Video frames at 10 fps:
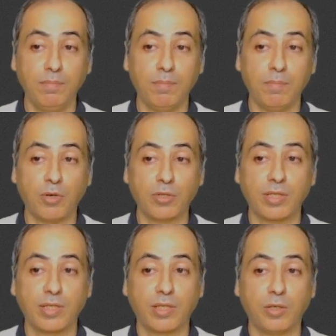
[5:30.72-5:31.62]

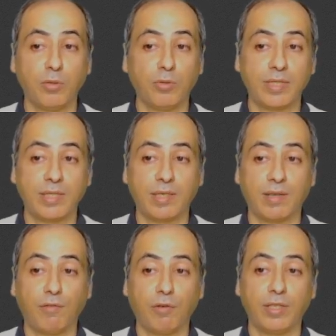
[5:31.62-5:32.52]
most used
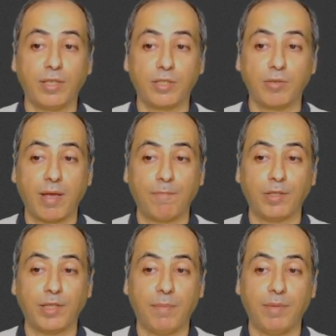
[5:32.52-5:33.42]
folders, you can
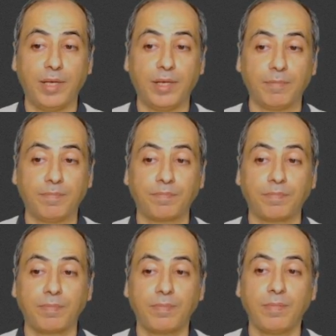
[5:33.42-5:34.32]
put them here.
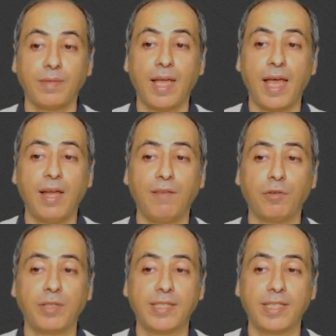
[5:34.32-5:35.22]
And
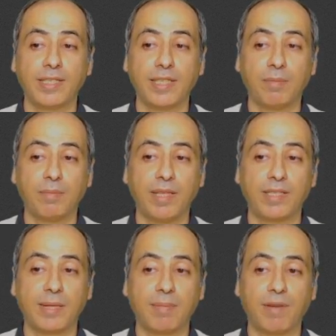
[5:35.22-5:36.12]
for the system, there
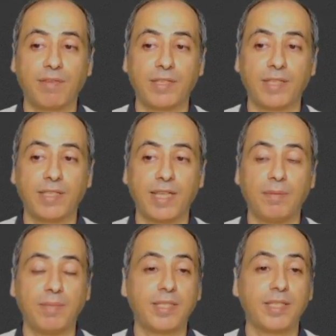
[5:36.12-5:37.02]
is the preferences, the
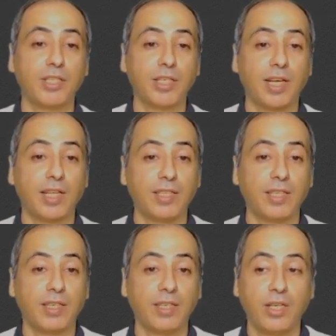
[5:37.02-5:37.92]
administration, and
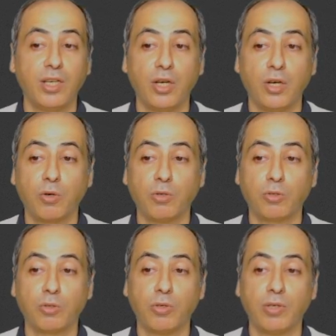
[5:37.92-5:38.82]
the
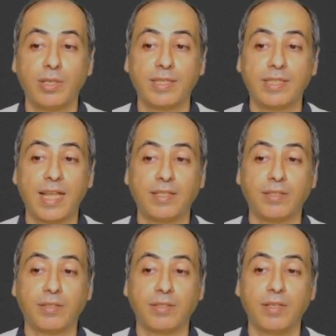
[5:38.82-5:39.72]
control
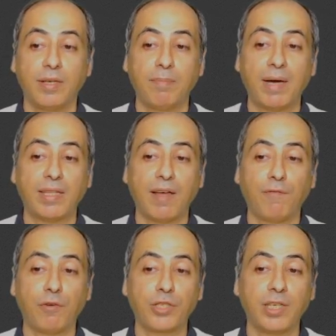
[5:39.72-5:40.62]
center. But
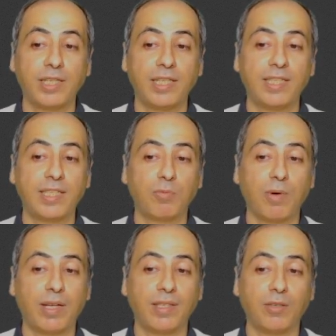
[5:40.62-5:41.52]
unfortunately, this
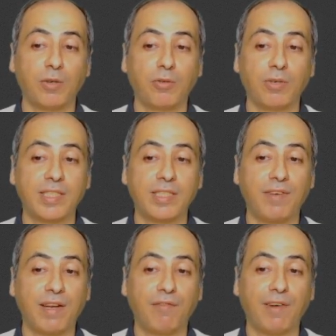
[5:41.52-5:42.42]
one, although it is
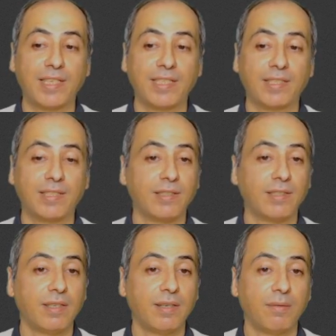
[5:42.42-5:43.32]
very fast,
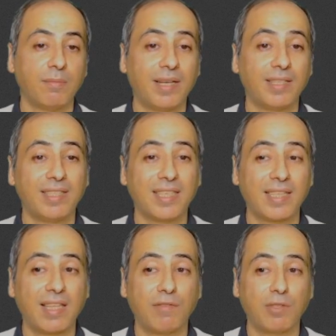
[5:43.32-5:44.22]
but it
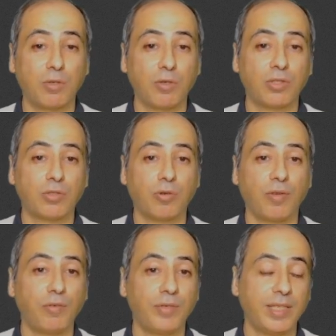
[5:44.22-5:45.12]
doesn't have a search. So
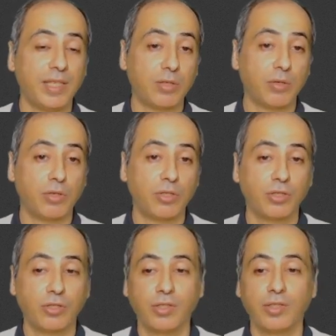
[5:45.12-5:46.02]
if you need a search,